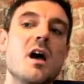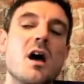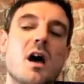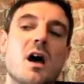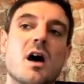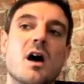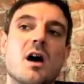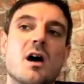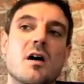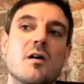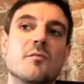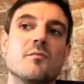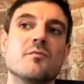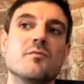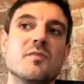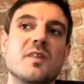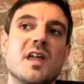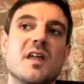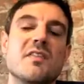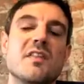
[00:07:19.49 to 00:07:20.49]

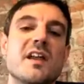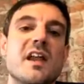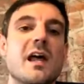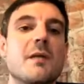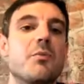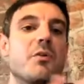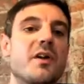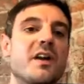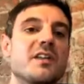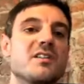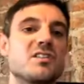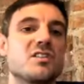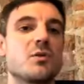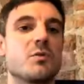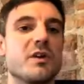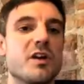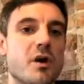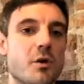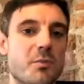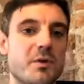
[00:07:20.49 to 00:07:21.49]
and then had plans to
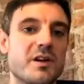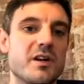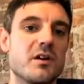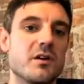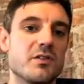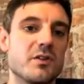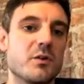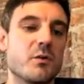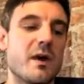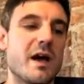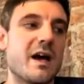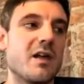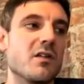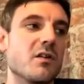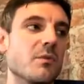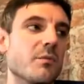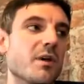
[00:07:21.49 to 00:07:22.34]
reopen here in the Growler,